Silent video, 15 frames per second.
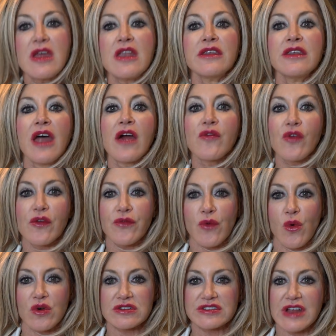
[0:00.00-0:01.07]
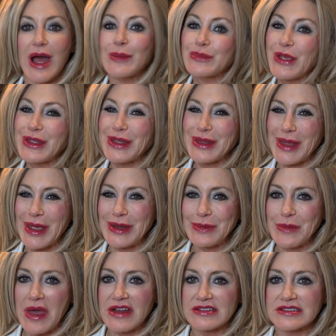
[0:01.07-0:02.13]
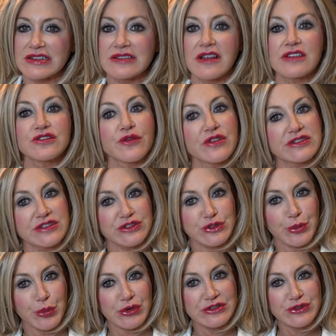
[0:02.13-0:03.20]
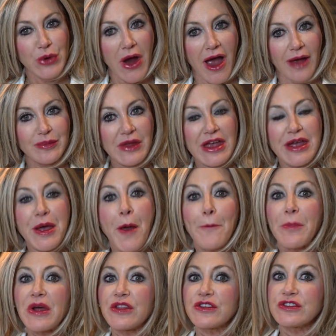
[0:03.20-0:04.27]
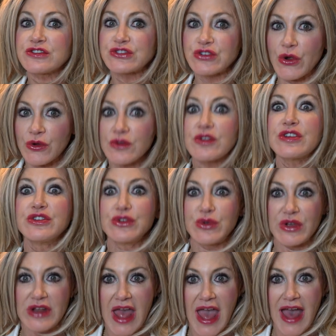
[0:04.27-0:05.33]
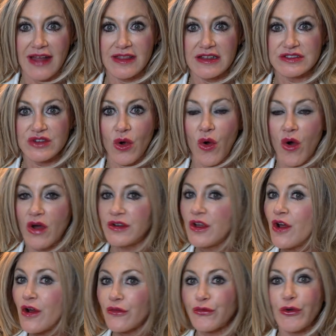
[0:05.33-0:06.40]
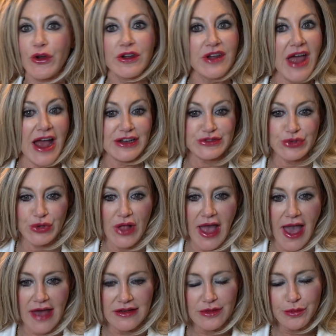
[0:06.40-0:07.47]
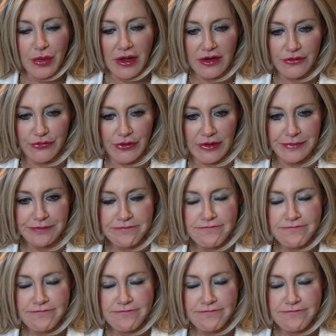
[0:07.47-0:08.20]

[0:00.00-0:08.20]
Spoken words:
Never, of course, stop taking any medicine that your physician prescribed, but certainly you could add this on for a natural added benefit.